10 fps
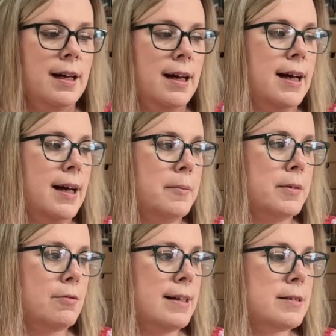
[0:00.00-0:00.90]

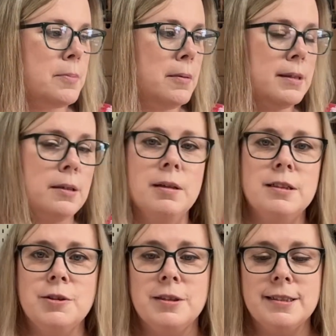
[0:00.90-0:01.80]
The rest probably will
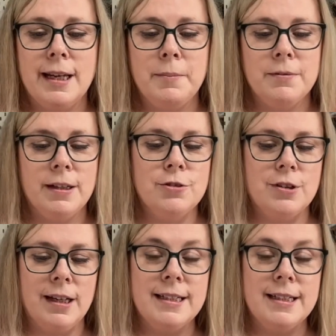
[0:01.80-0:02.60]
do the same eventually.